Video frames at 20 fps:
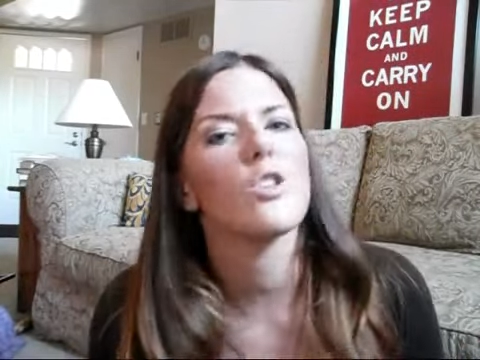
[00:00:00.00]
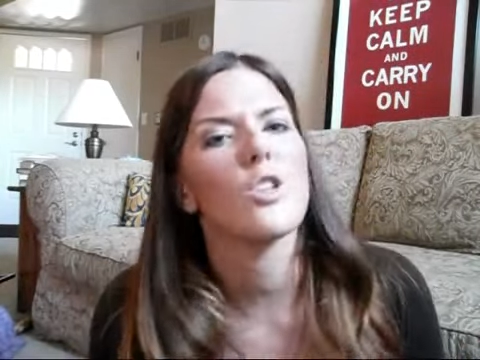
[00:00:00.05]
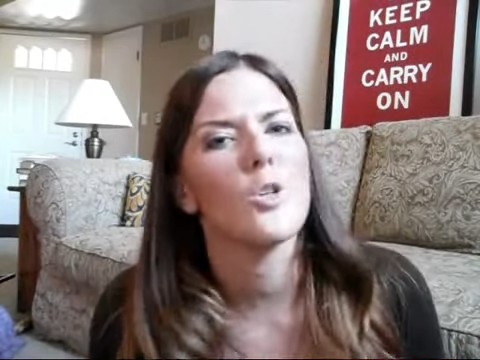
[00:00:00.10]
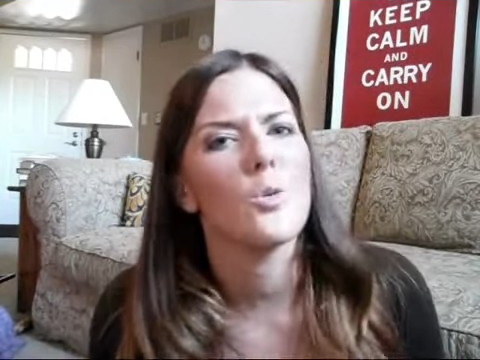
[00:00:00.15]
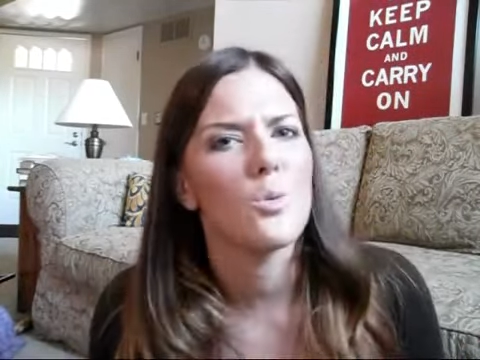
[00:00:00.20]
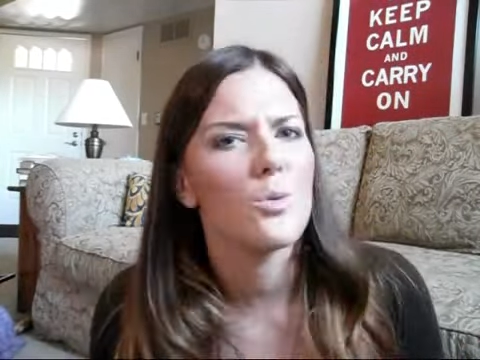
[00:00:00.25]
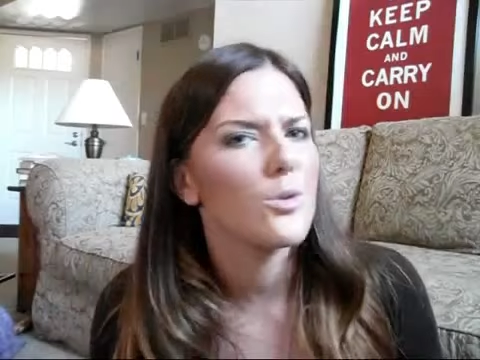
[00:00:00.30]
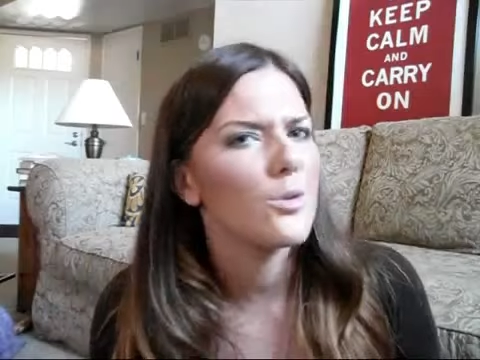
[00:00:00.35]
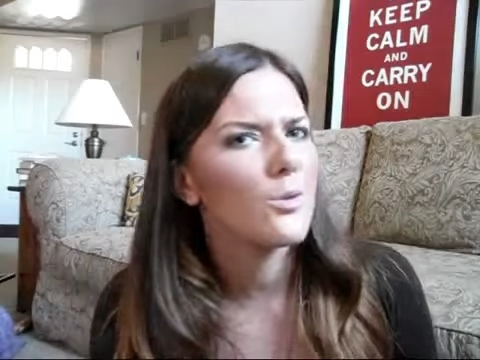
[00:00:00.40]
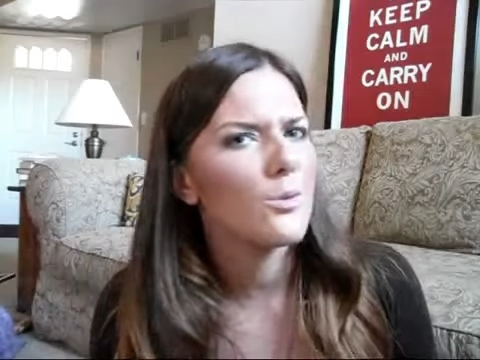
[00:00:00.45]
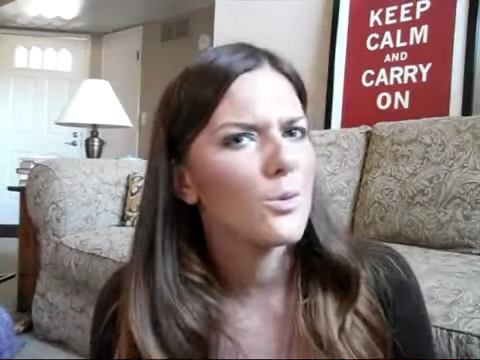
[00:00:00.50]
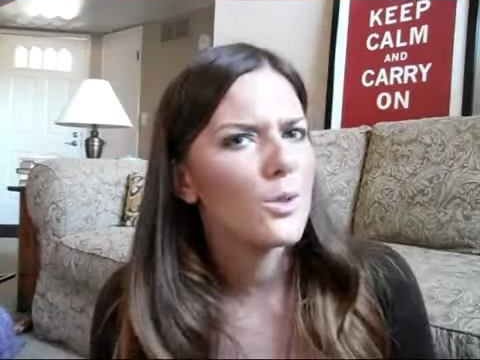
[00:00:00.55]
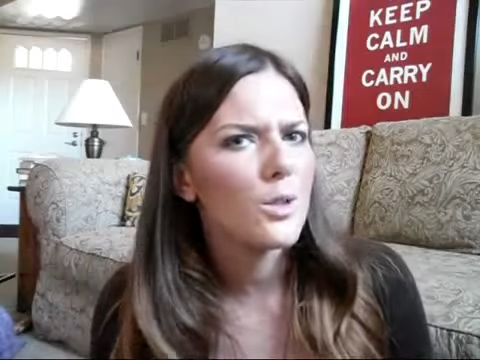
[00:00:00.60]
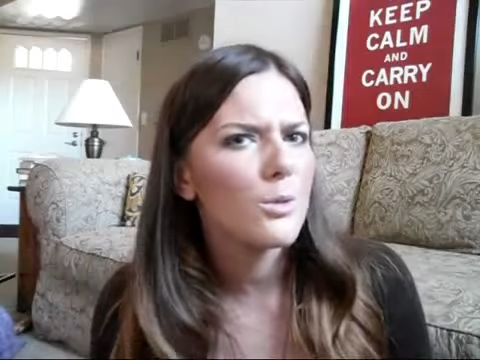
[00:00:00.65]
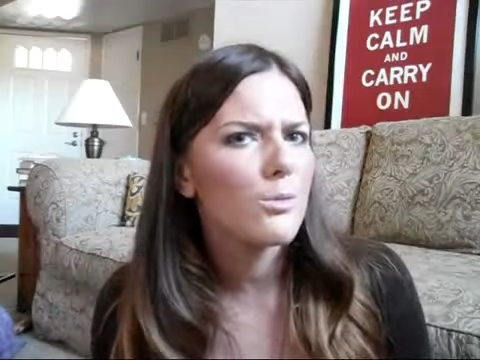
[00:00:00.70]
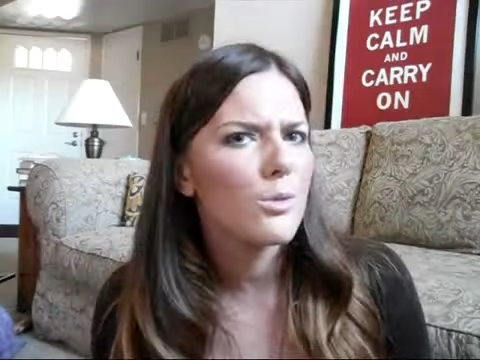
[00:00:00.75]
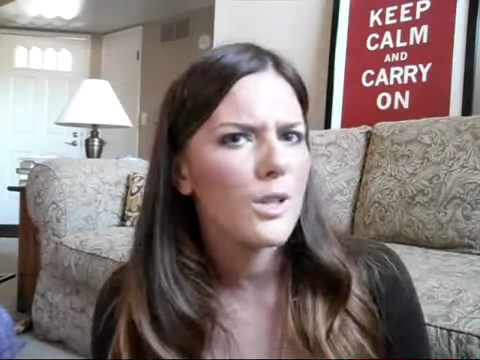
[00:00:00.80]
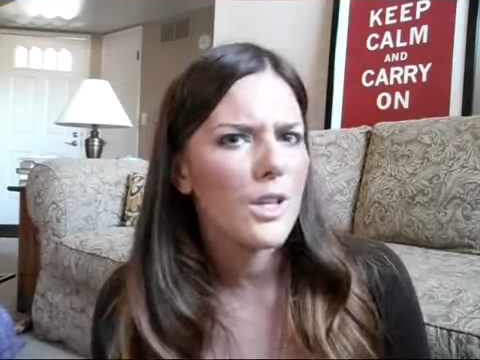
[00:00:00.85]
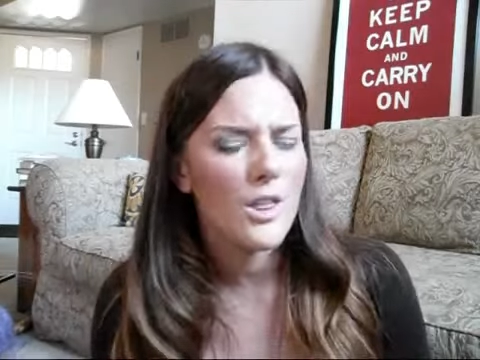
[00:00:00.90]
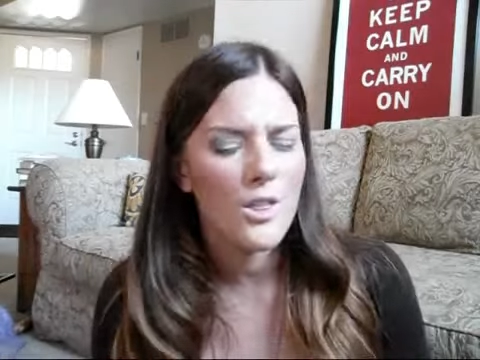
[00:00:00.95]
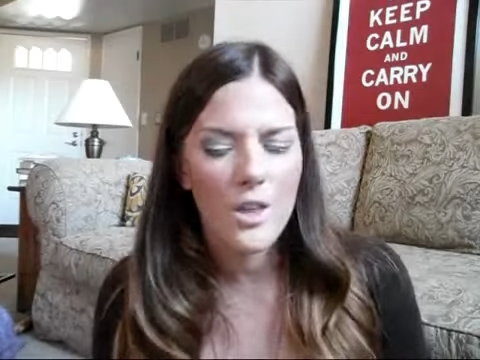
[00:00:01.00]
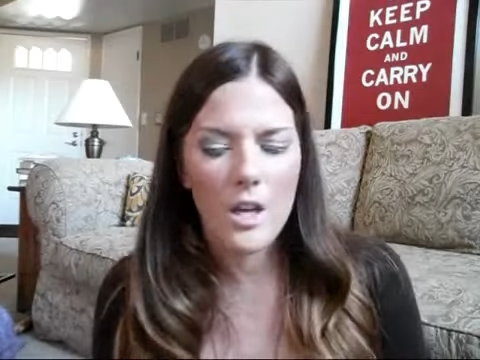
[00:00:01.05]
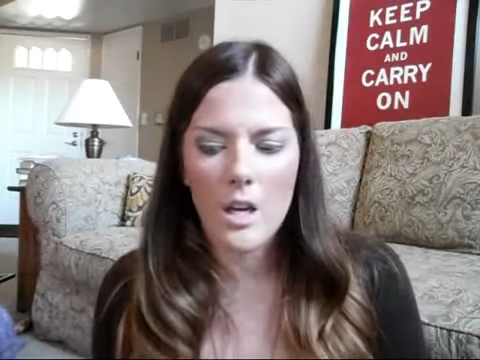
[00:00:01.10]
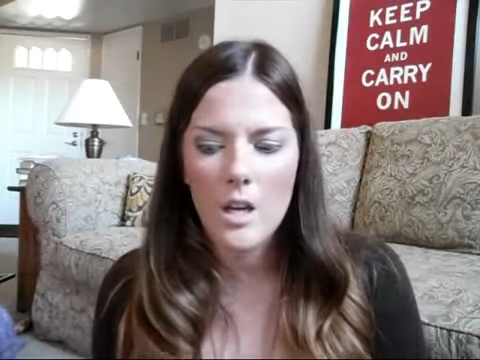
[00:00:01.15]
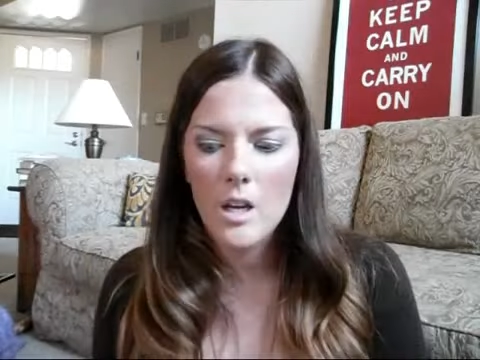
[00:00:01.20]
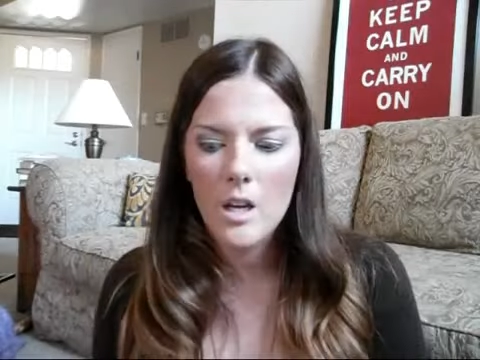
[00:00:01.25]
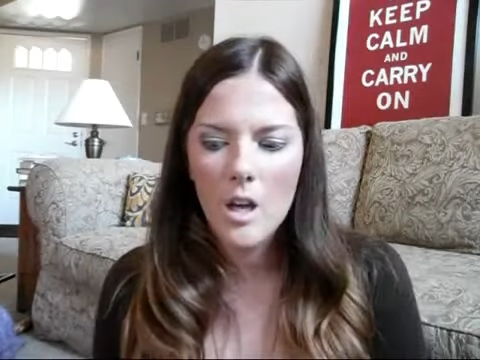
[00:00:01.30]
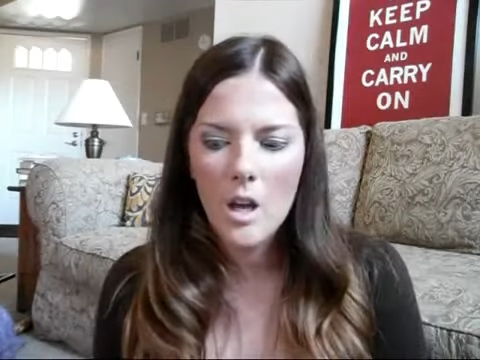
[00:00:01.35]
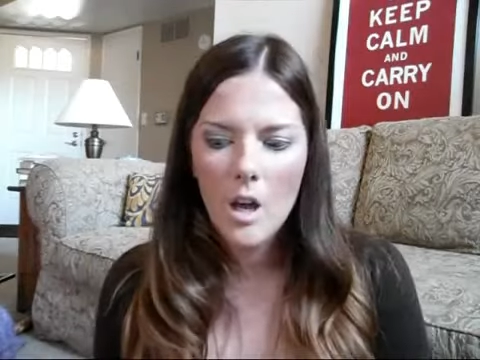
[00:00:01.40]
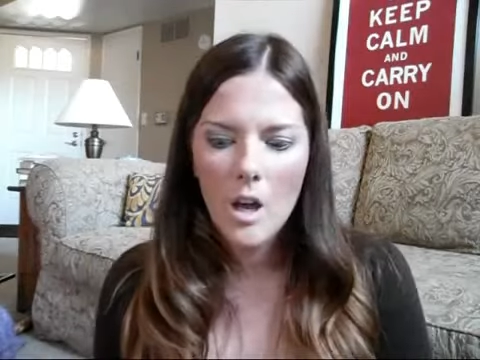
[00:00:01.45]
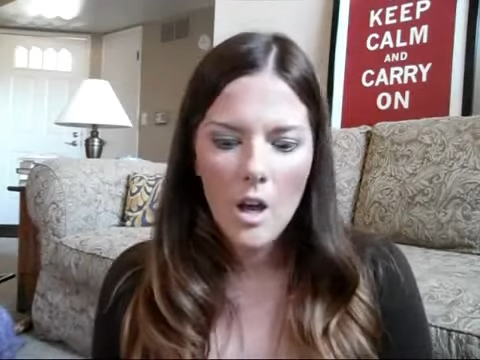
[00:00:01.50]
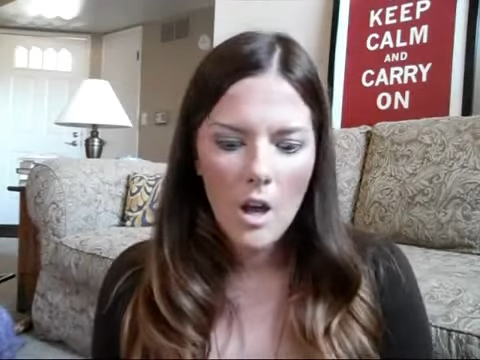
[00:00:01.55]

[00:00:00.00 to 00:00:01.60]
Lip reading: so you wouldn't really think,